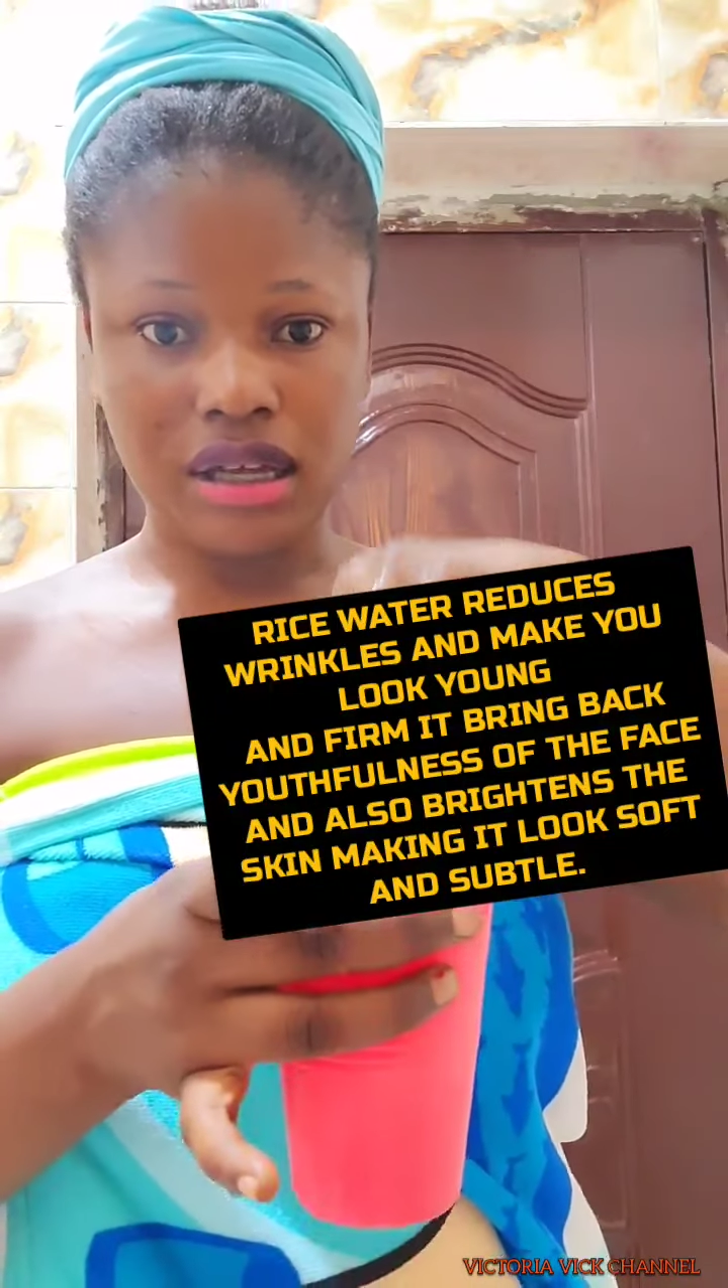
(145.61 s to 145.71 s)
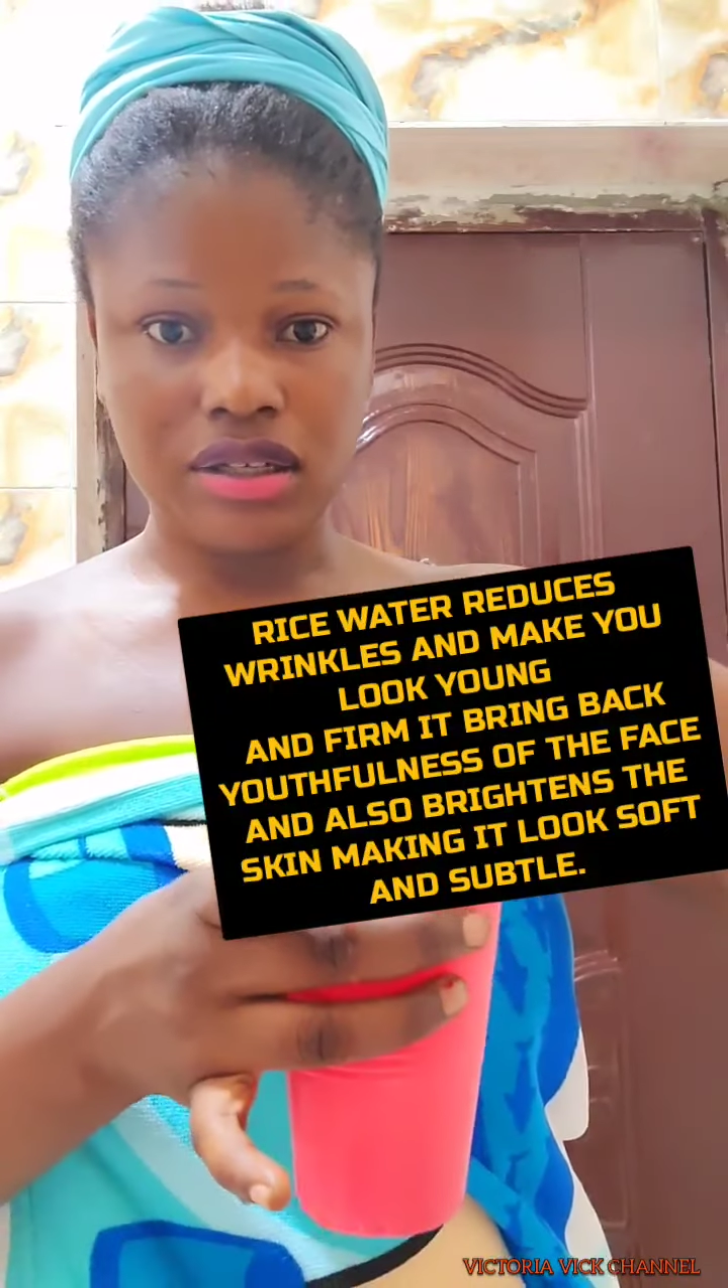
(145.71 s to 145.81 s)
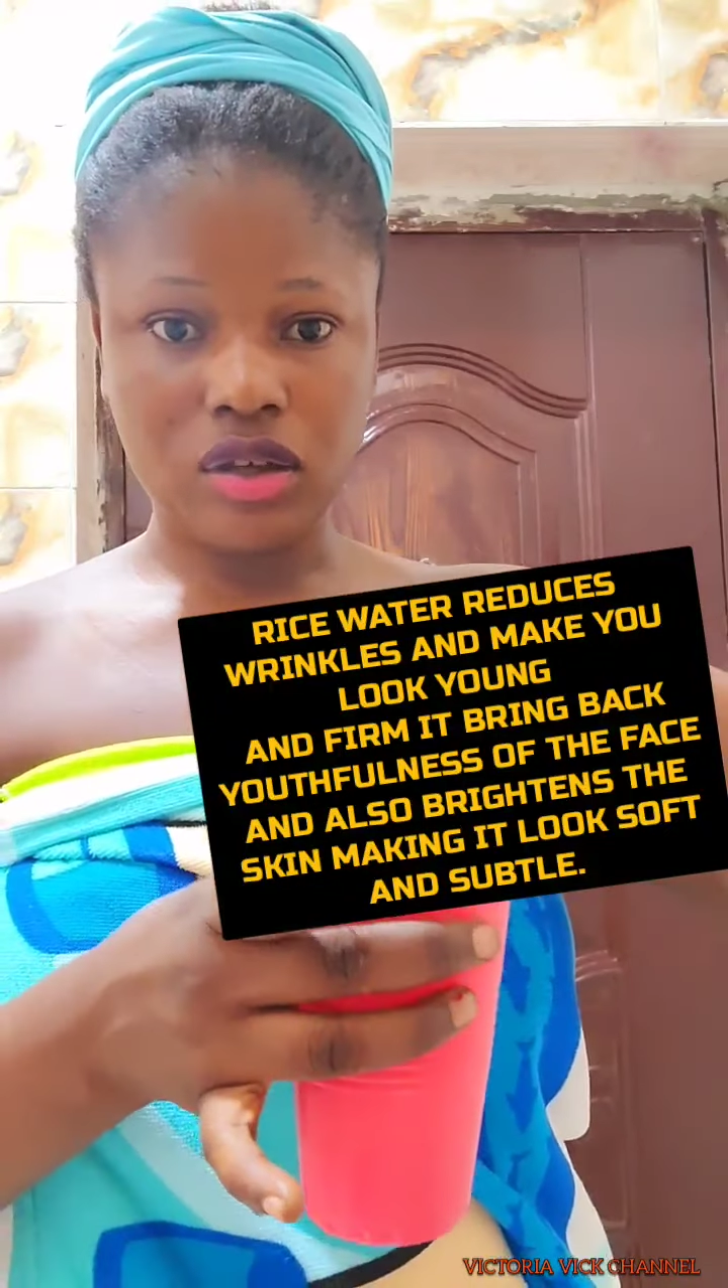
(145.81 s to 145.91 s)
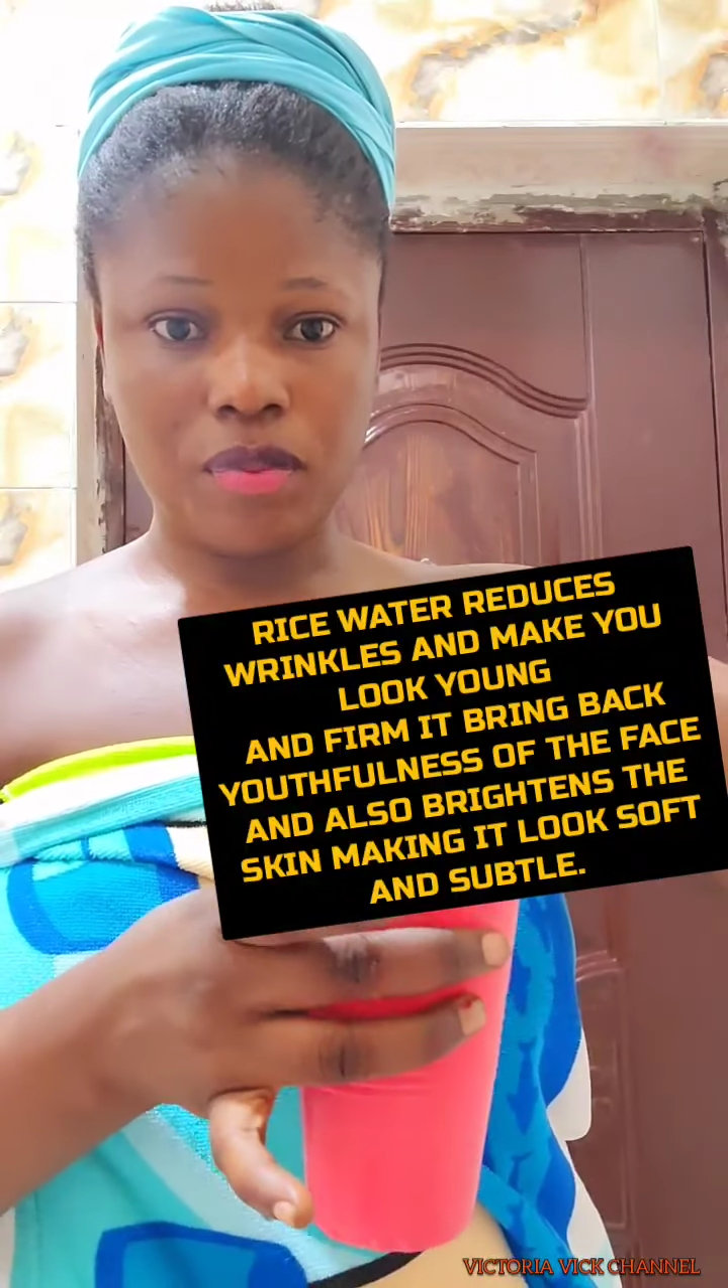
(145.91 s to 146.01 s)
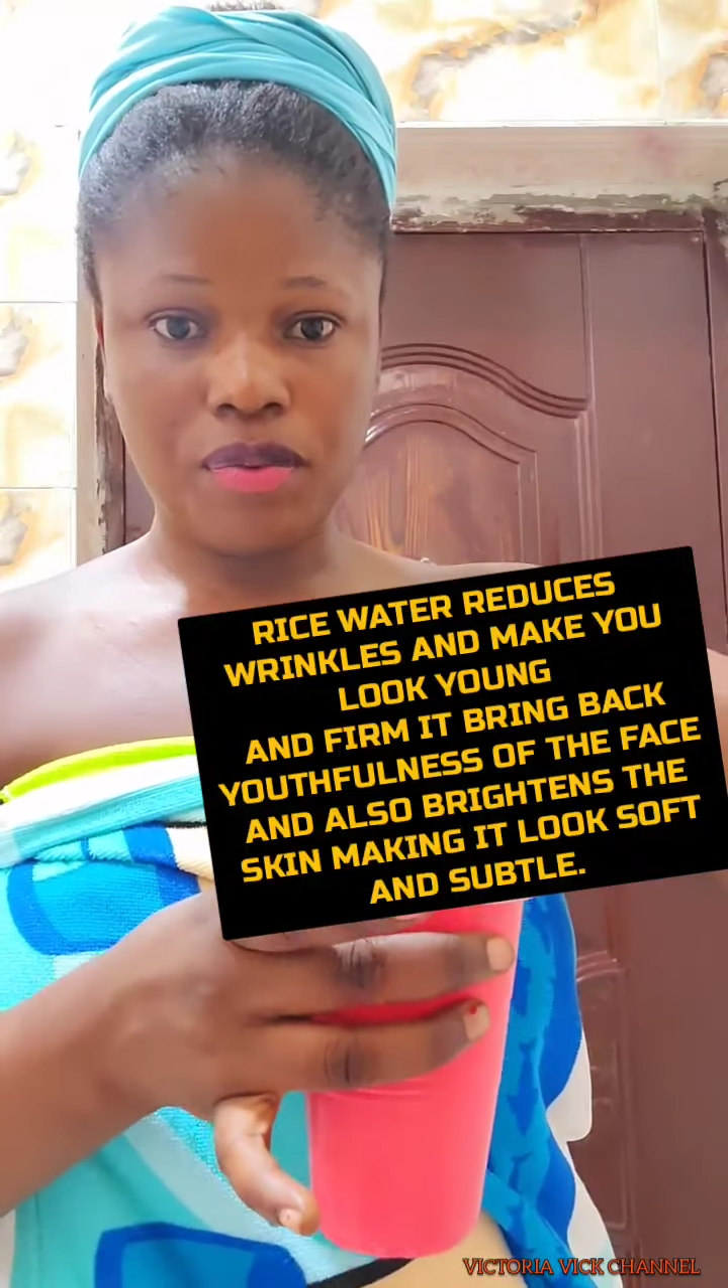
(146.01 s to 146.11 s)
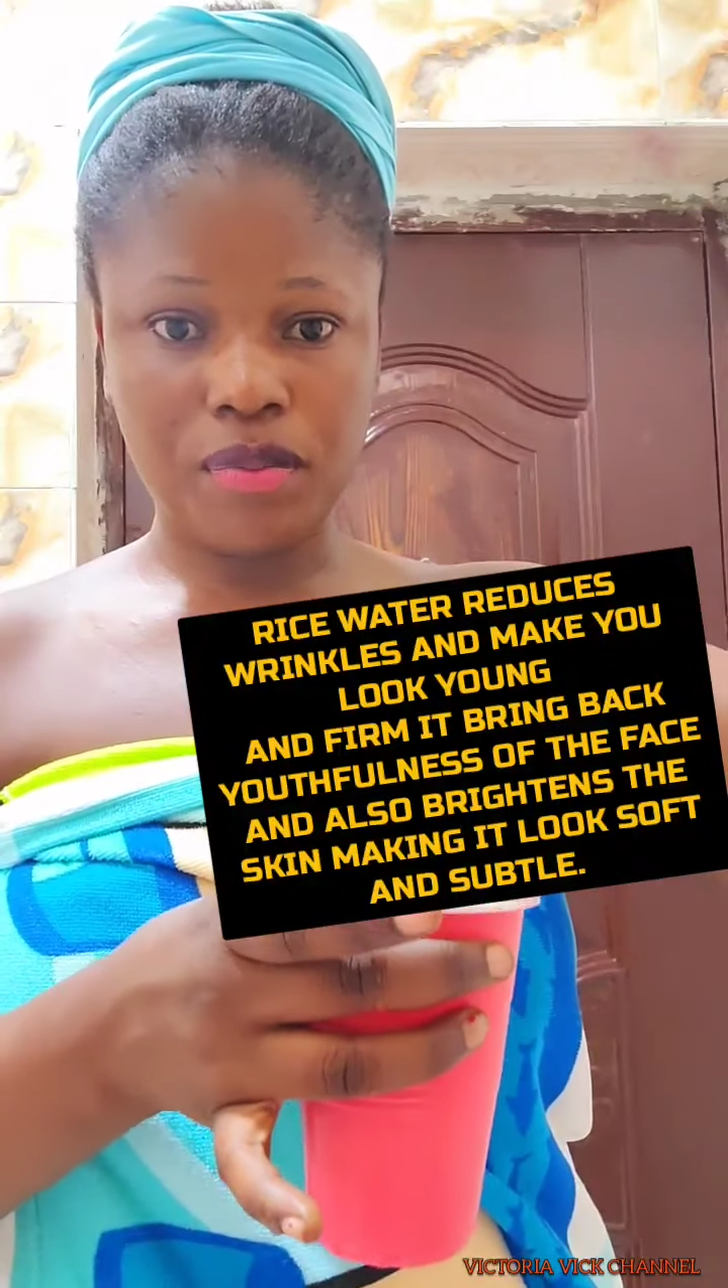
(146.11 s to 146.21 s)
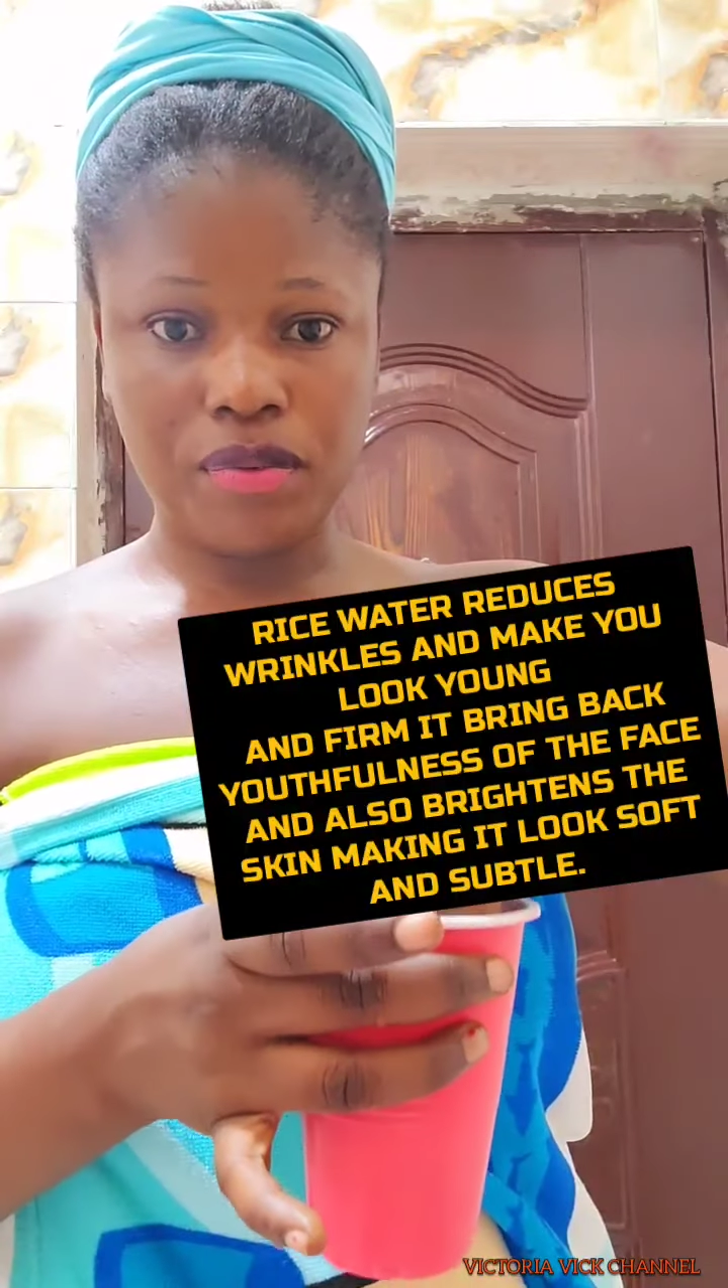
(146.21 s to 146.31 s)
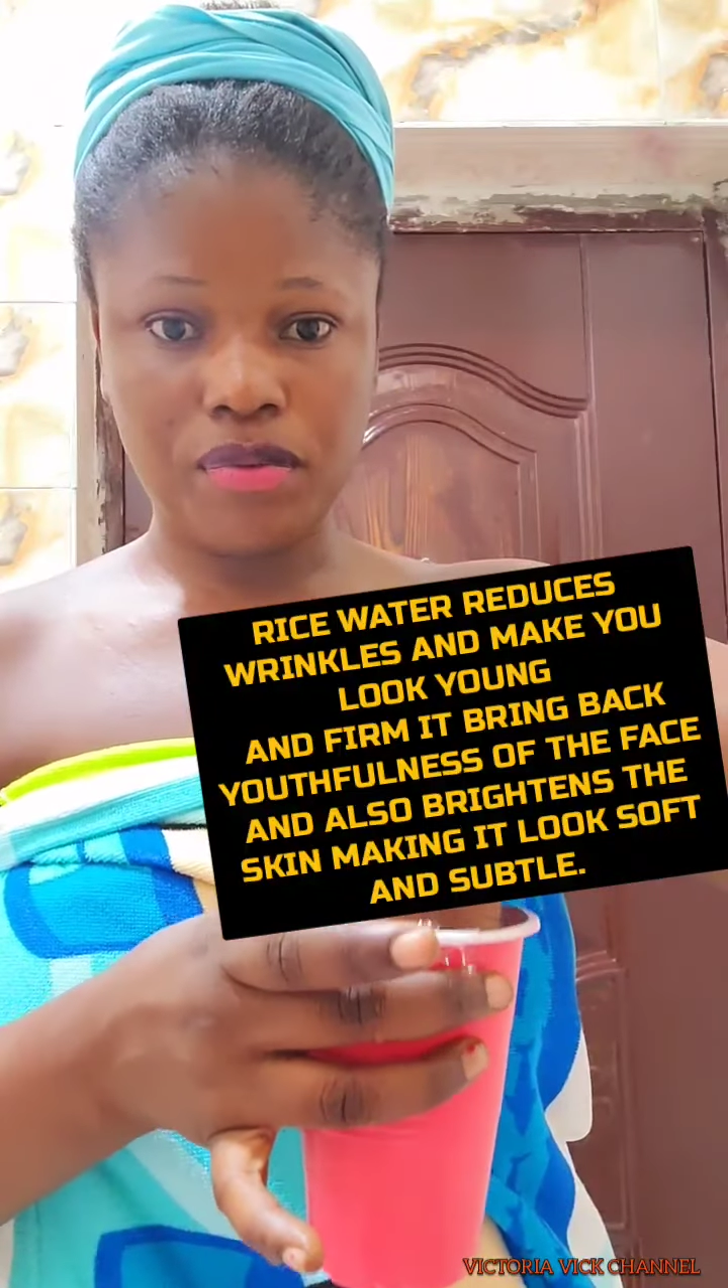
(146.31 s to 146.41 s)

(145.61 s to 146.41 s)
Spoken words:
Some people